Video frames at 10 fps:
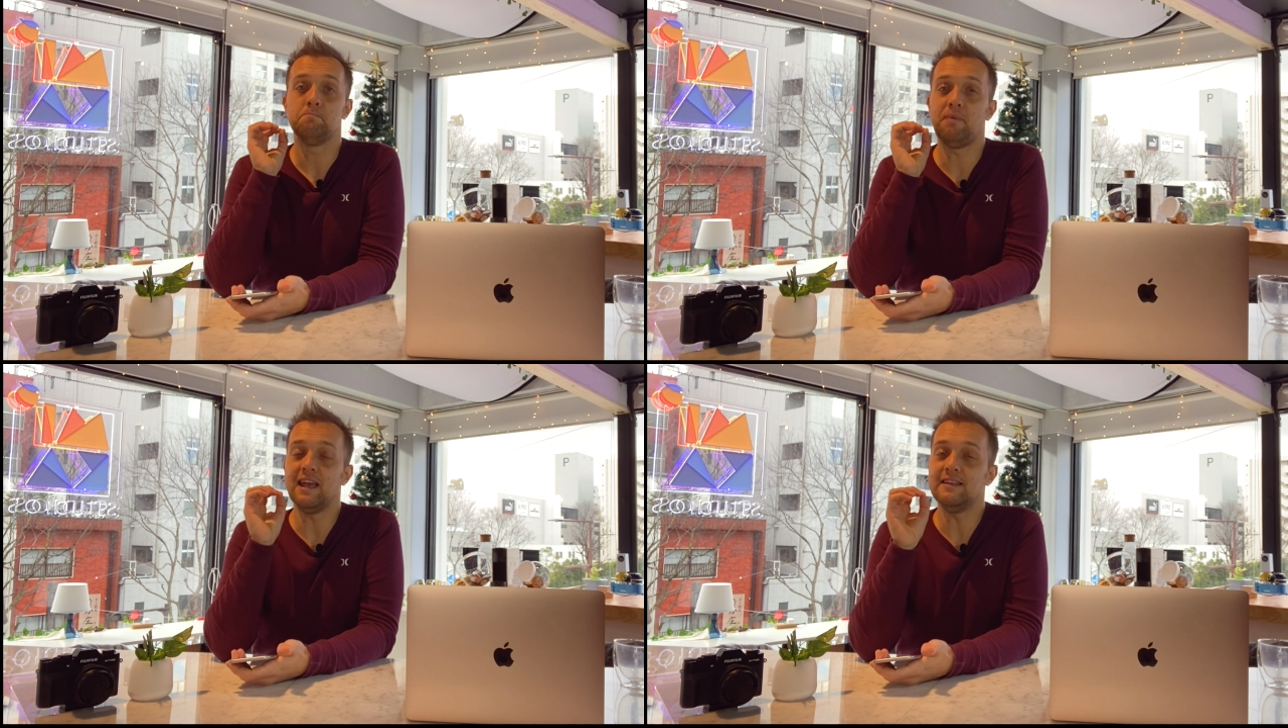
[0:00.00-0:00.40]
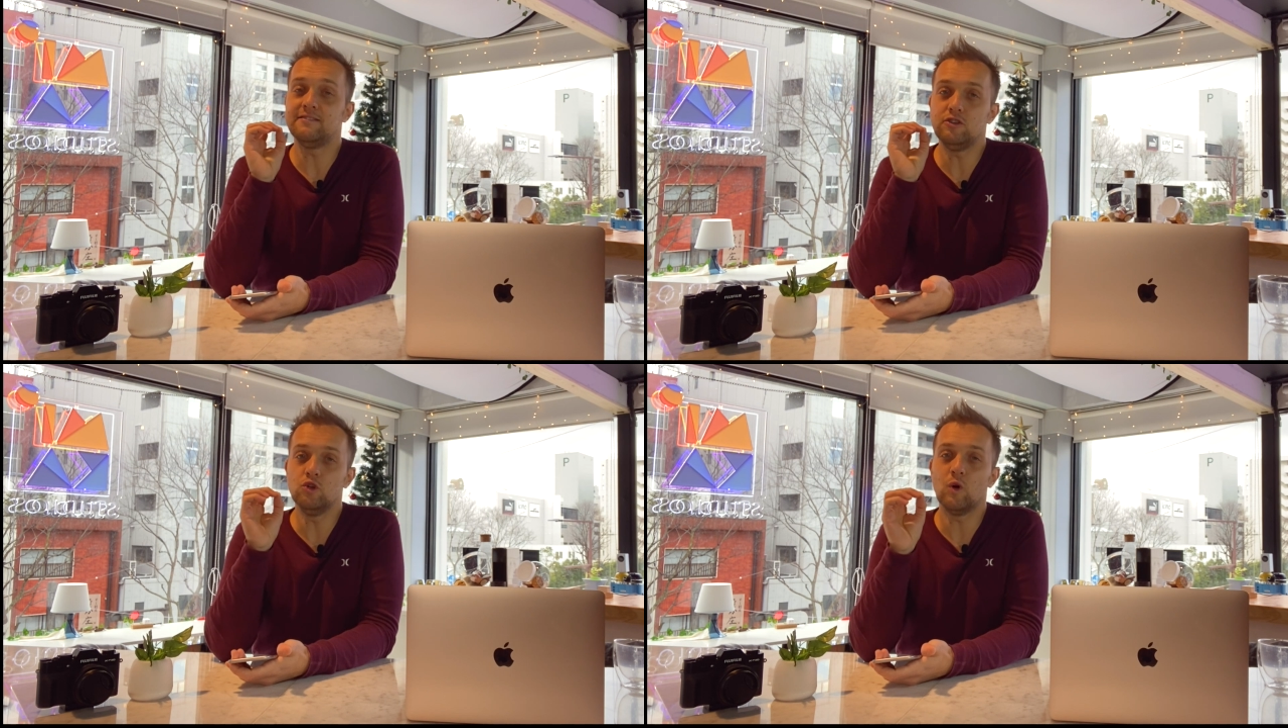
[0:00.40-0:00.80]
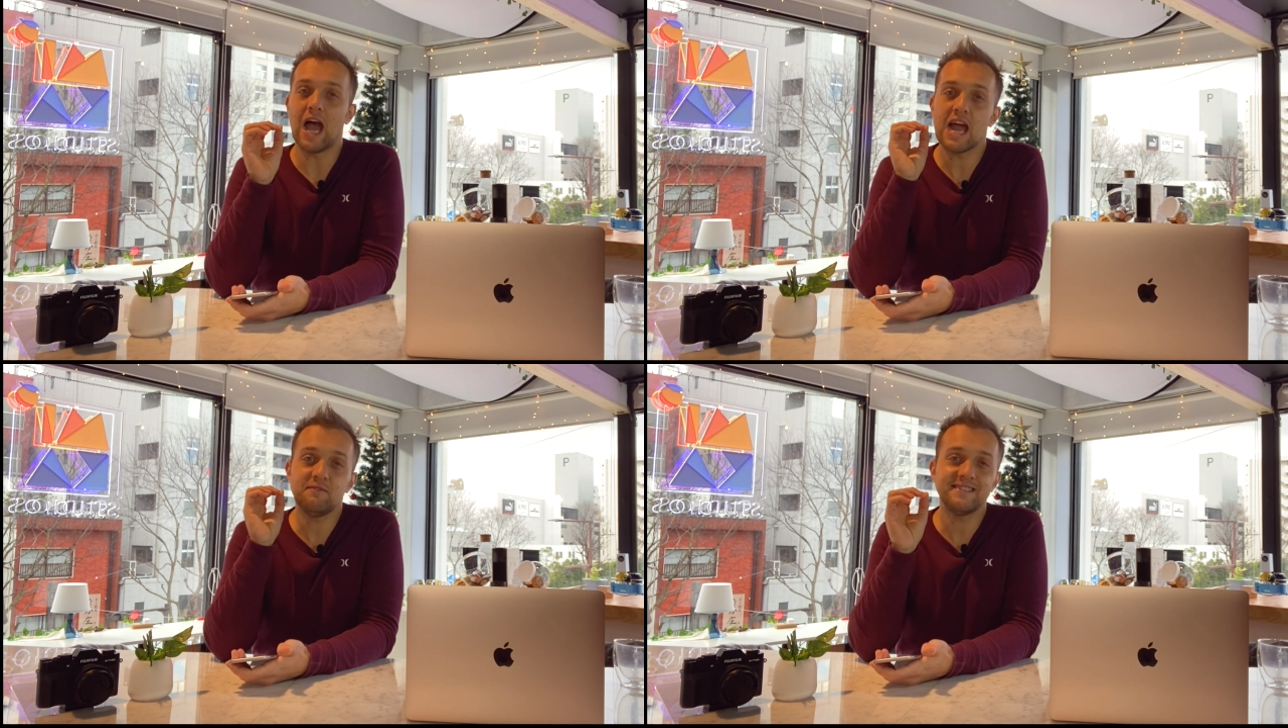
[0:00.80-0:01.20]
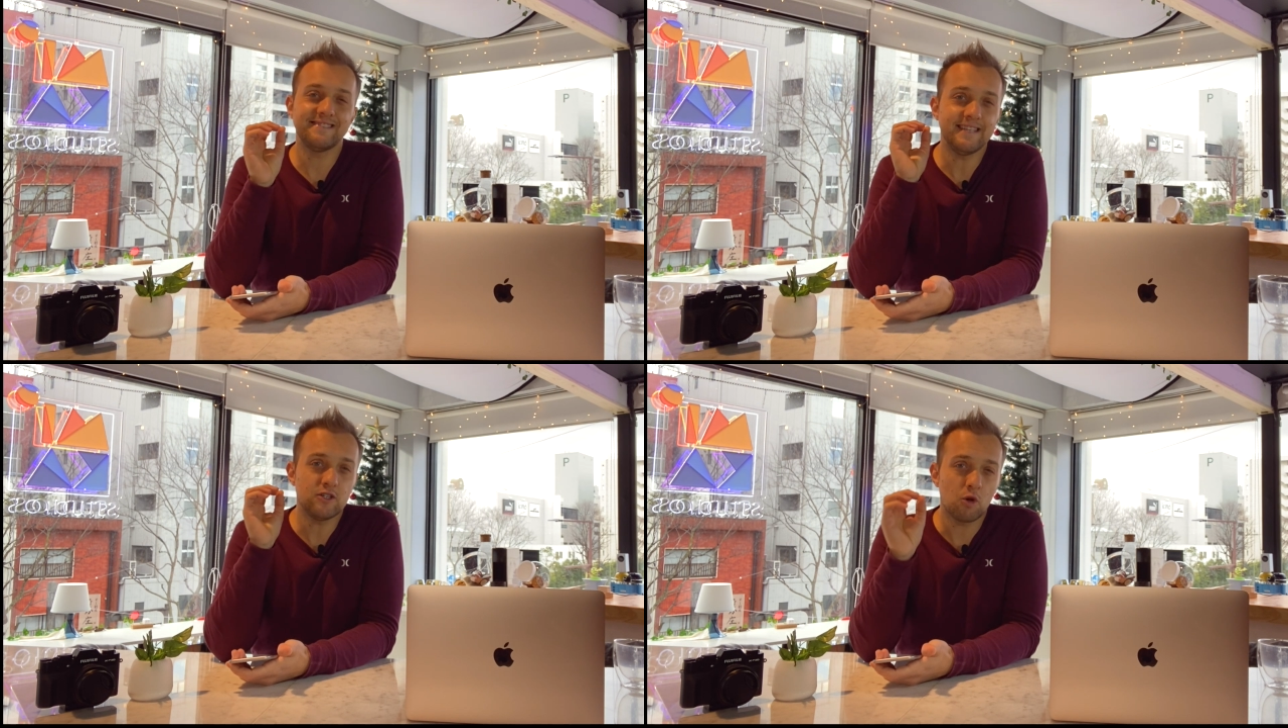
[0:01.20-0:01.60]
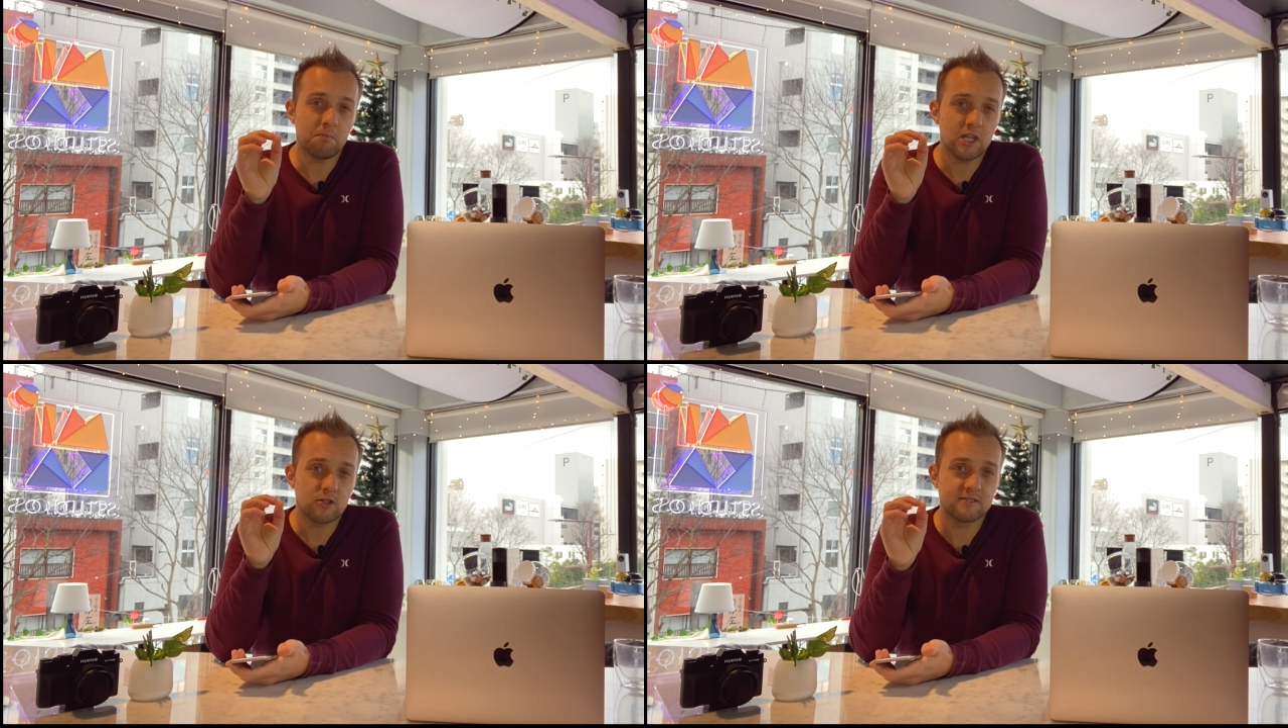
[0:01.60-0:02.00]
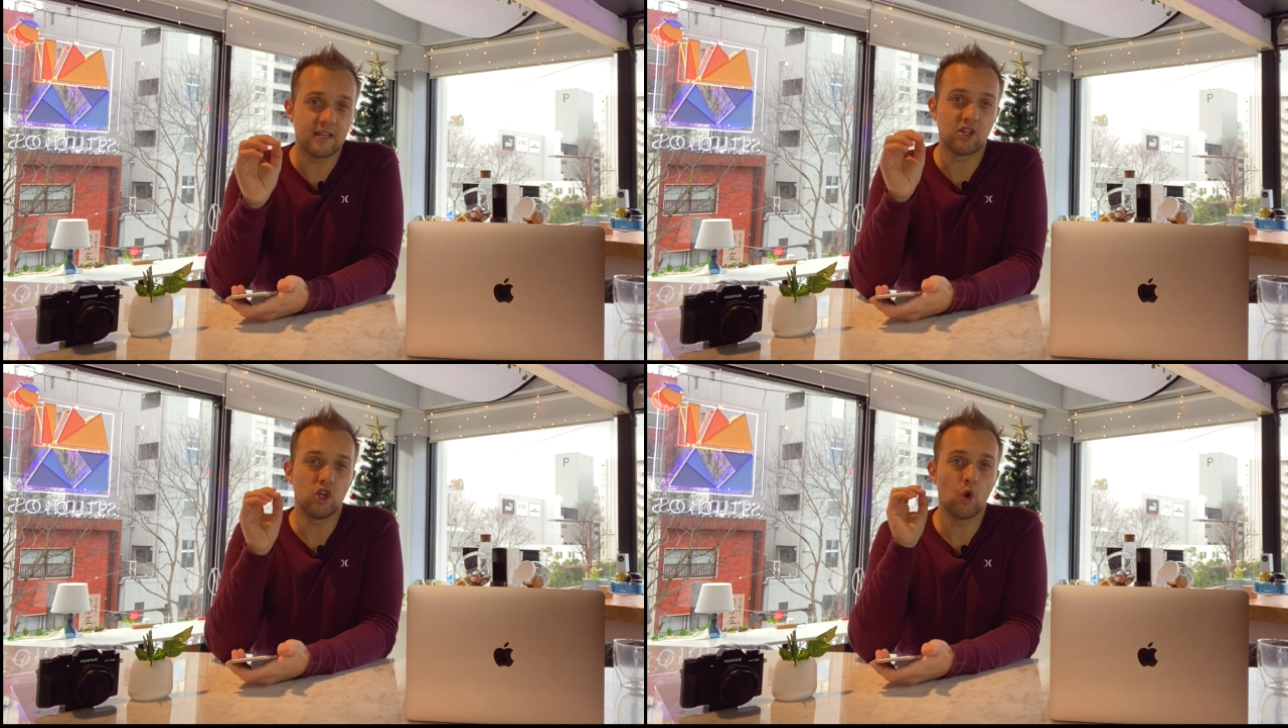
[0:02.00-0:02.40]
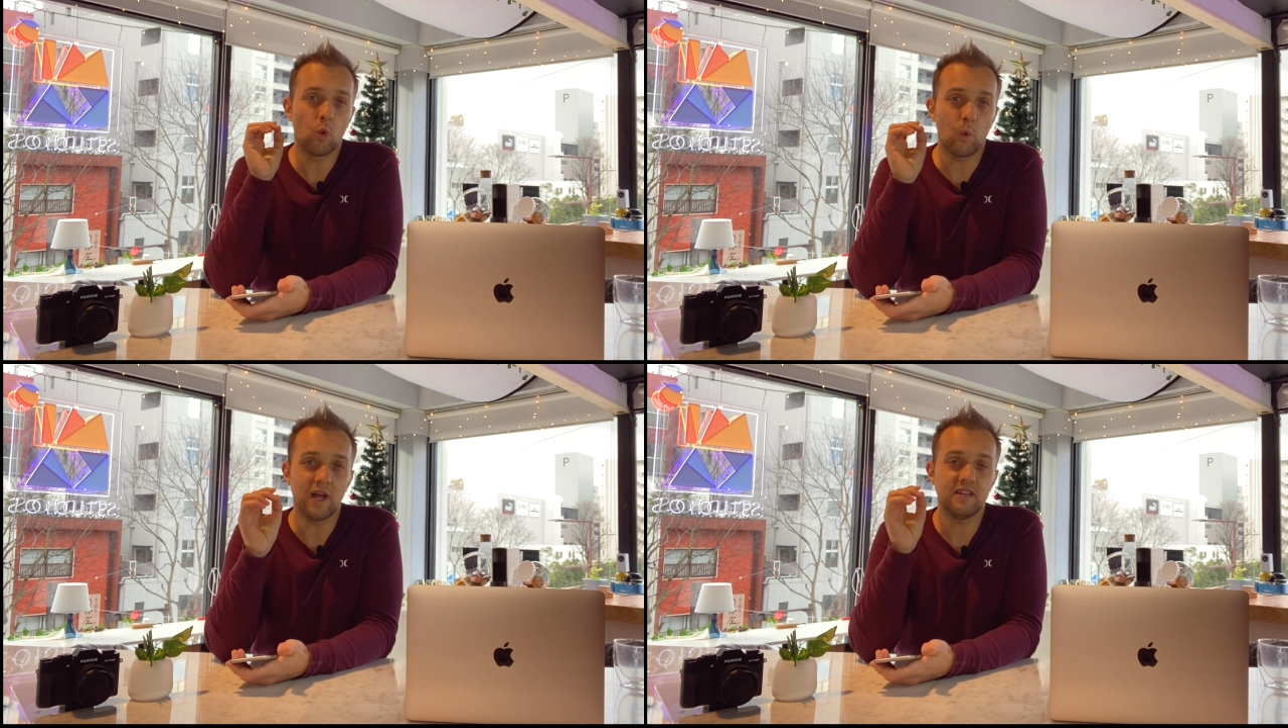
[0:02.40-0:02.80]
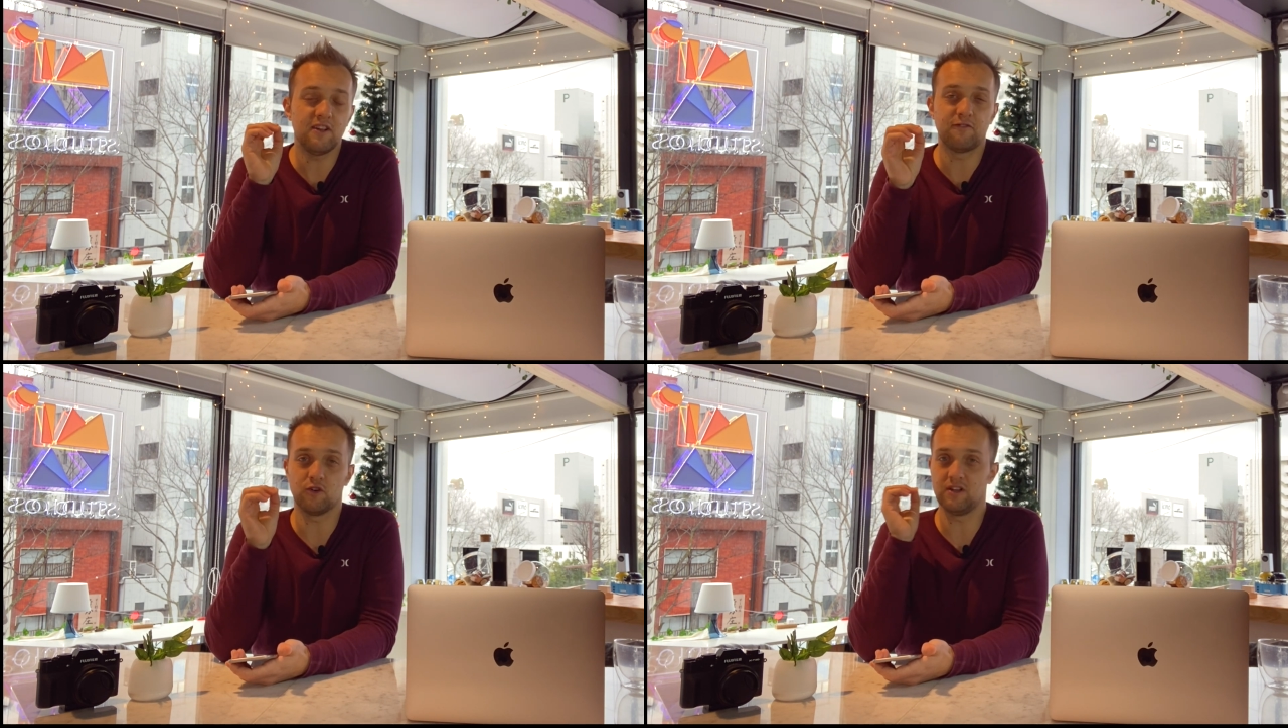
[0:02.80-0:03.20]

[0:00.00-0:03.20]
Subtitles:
pays you every single minute that you're waiting for